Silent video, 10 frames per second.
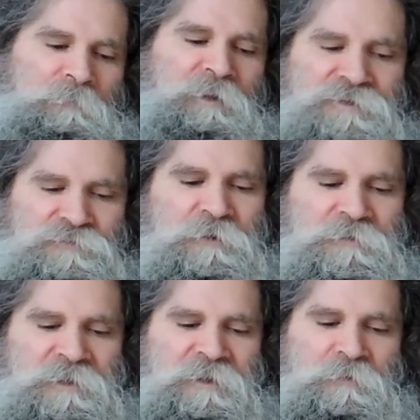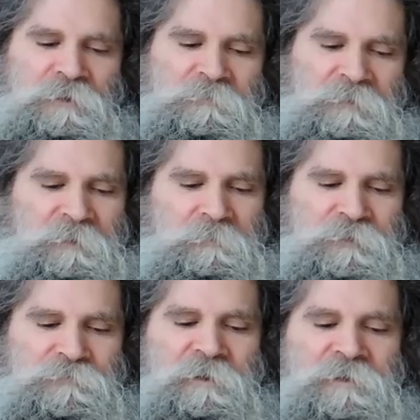But as far as like
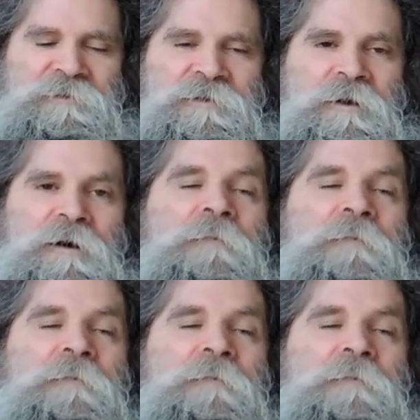my dreads,